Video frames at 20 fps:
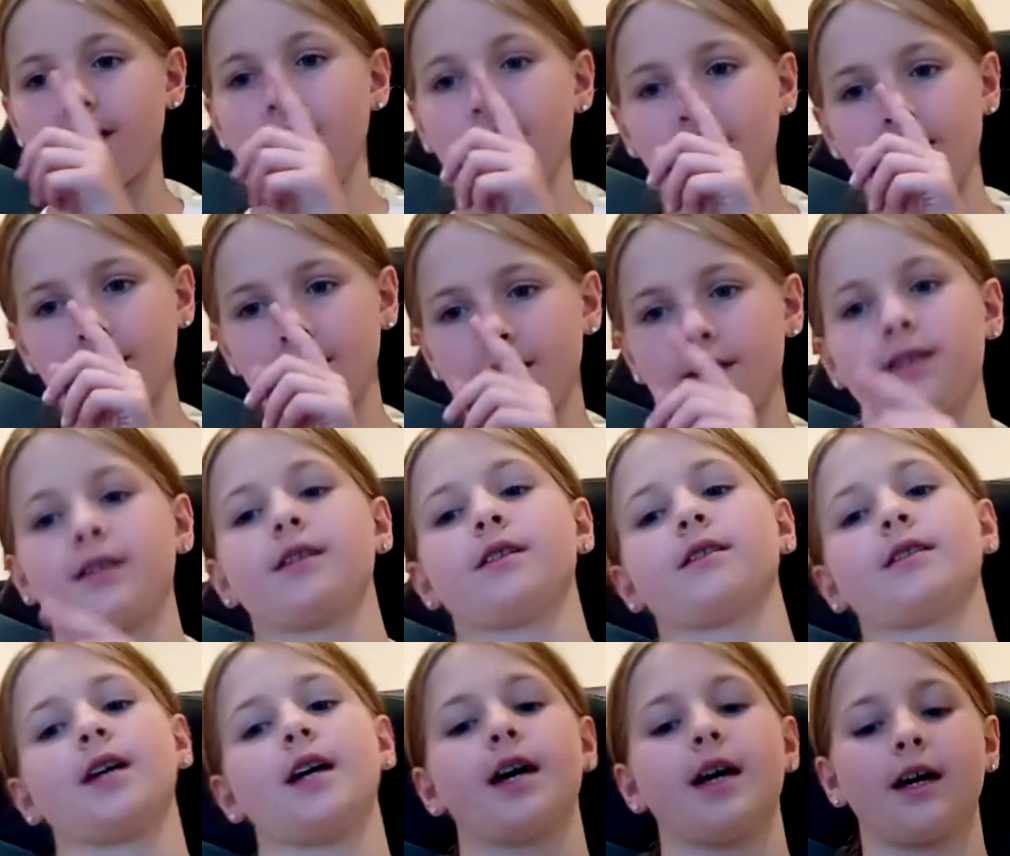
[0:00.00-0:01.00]
is
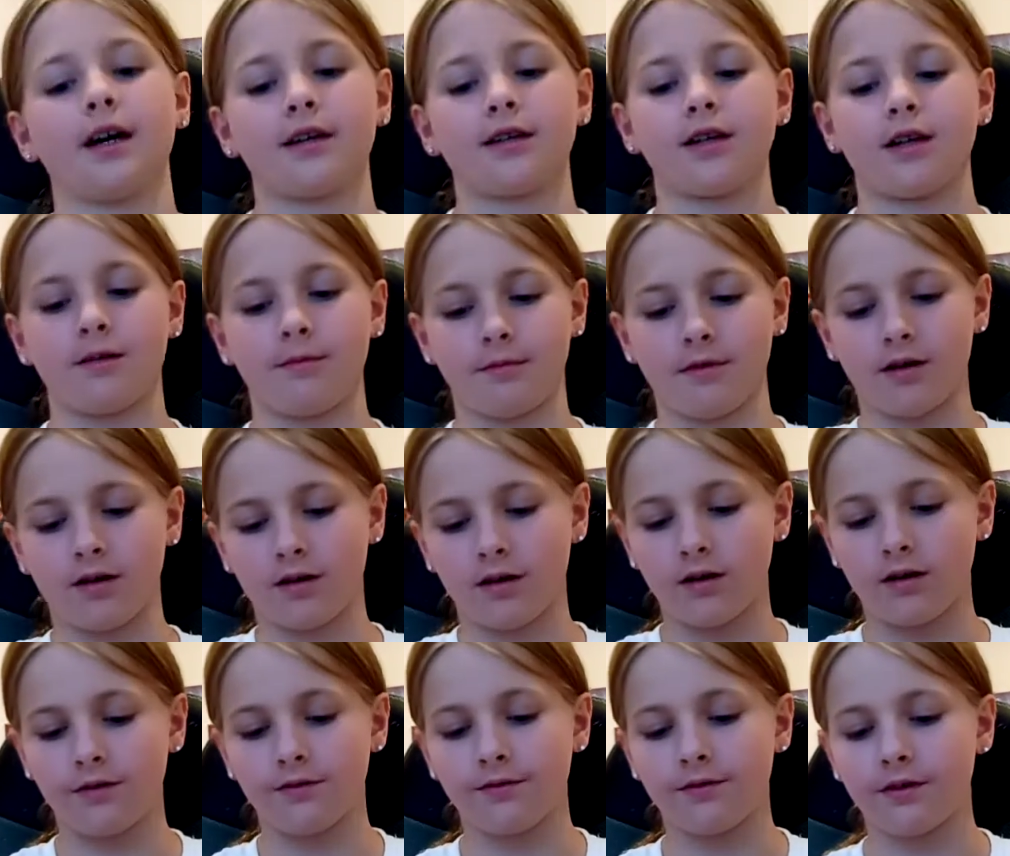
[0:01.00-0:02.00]
take some
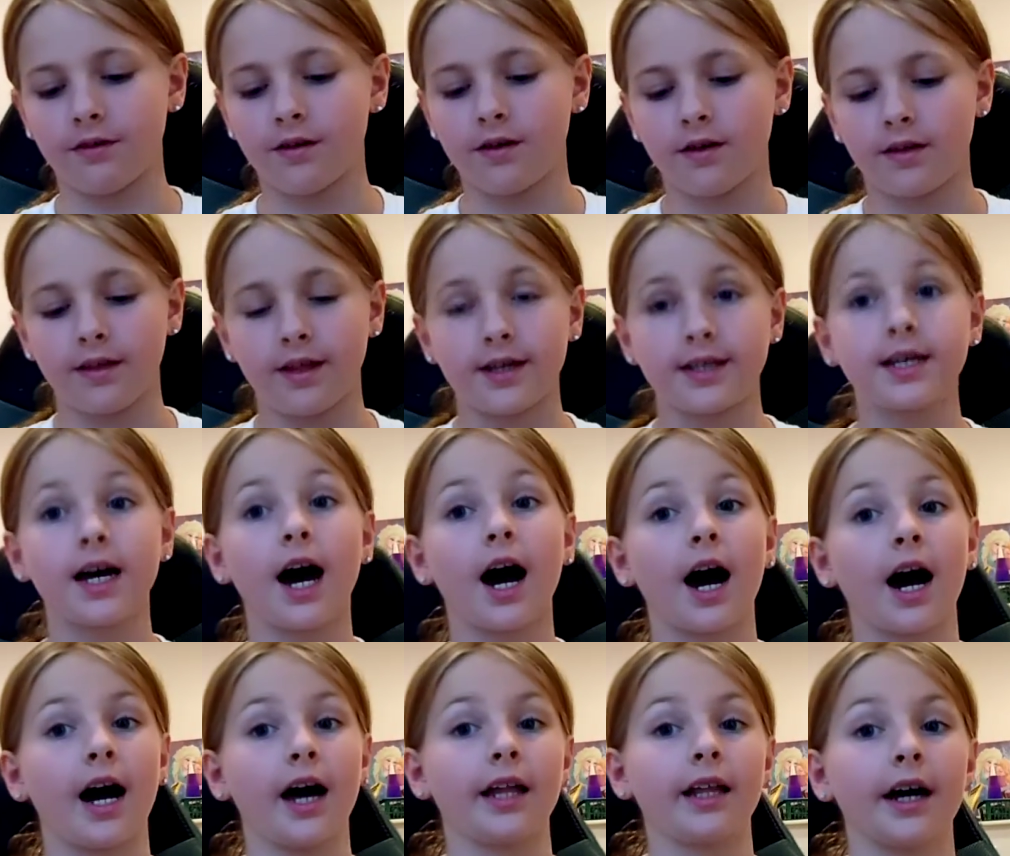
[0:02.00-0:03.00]
of this
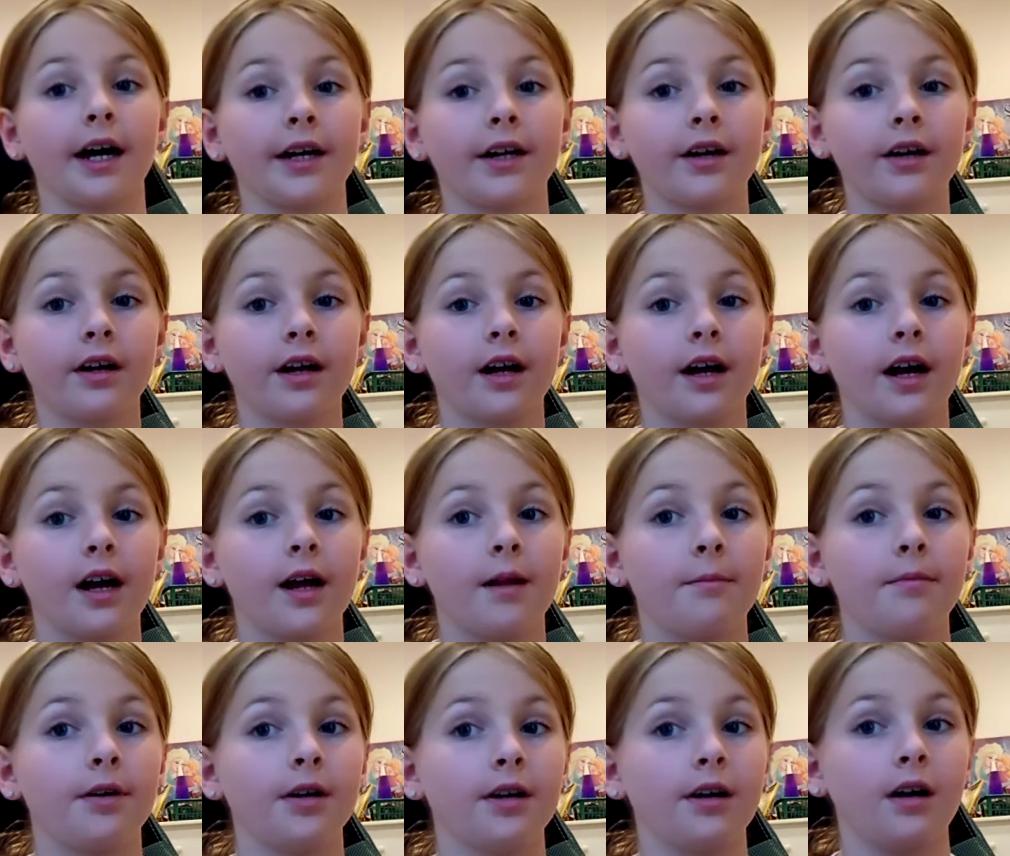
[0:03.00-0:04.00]
highlighter
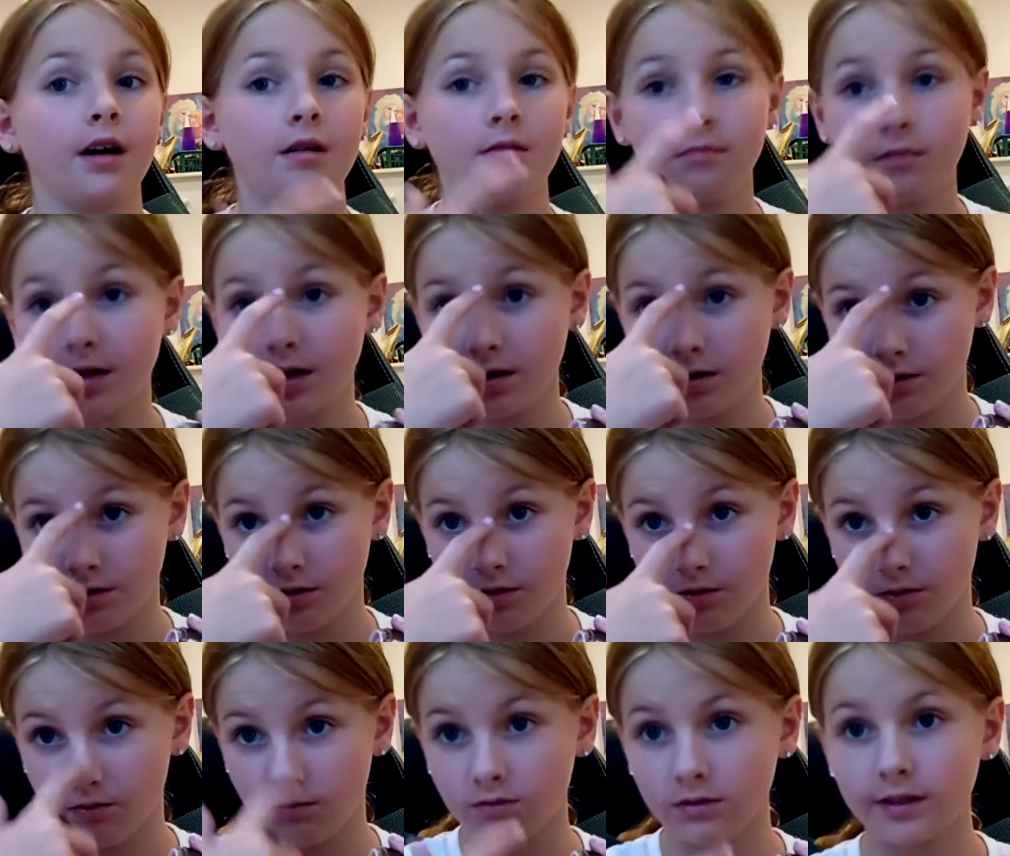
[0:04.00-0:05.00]
and put it on my
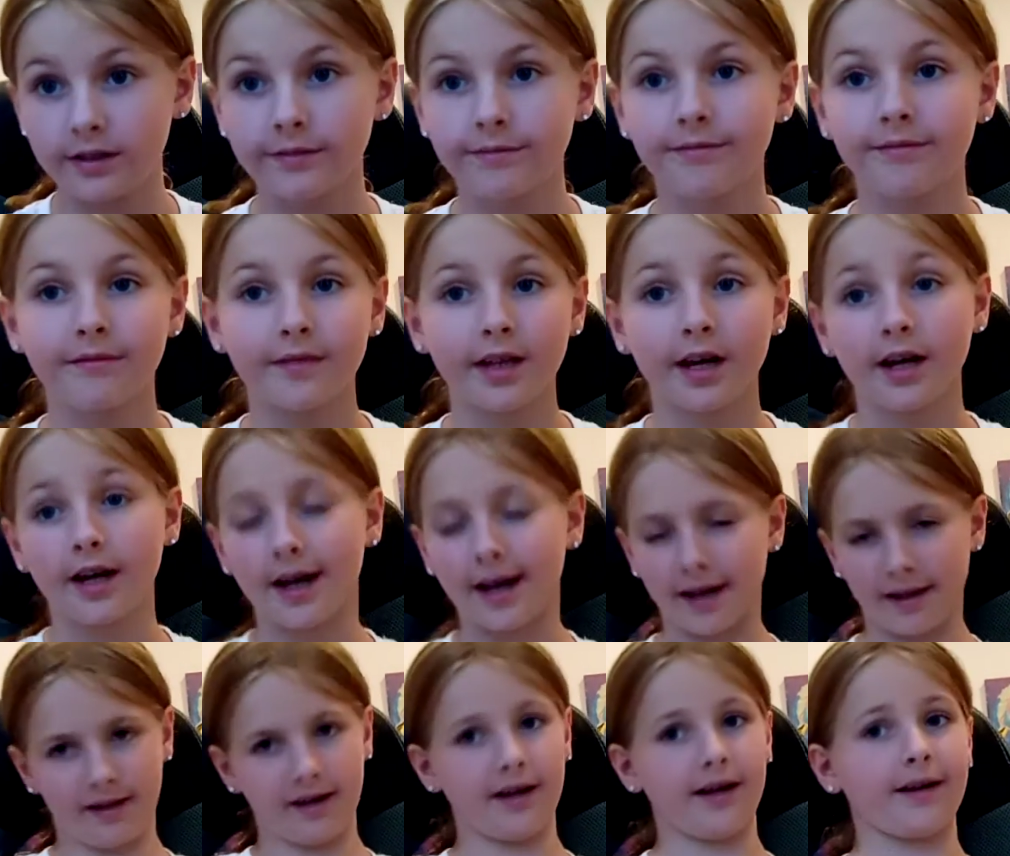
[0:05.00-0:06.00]
nose.
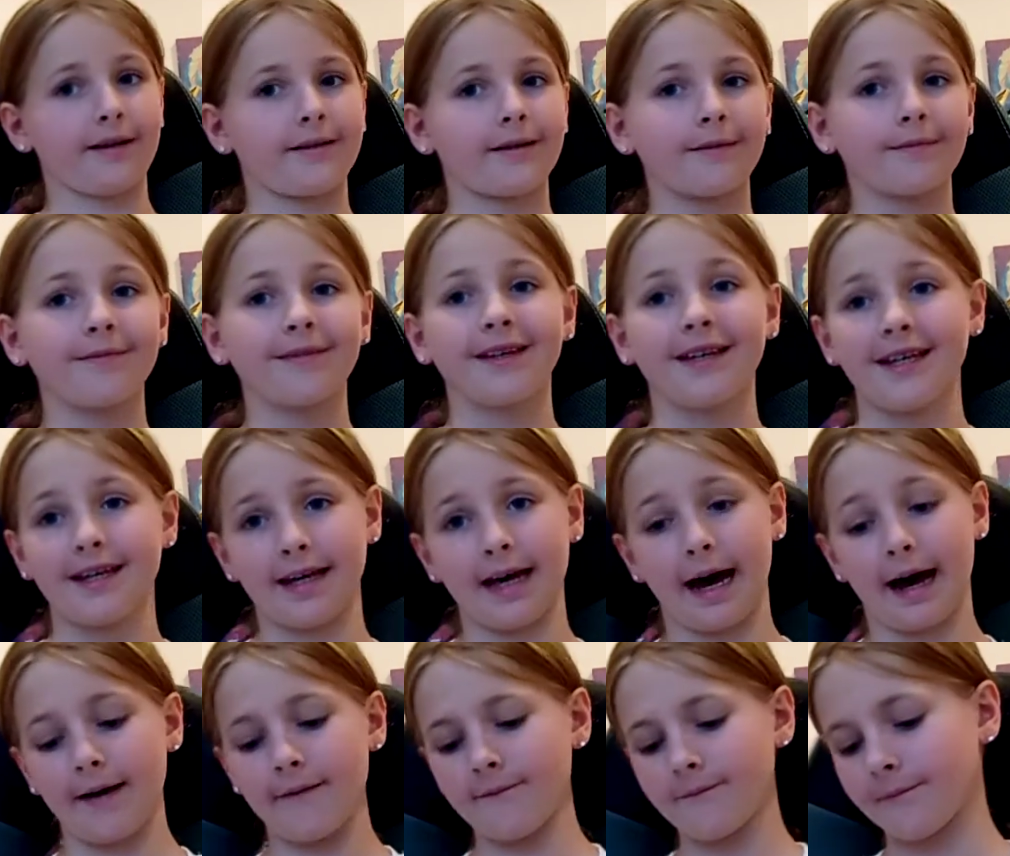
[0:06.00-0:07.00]
And like,
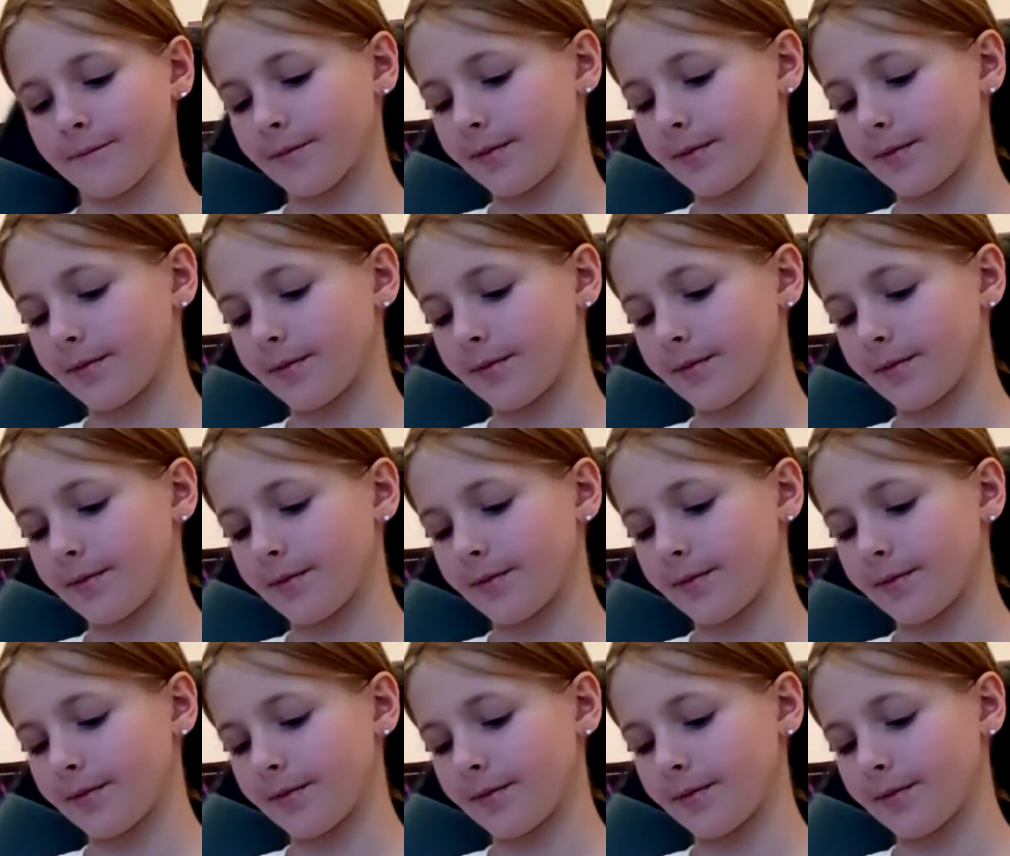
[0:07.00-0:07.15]
yeah.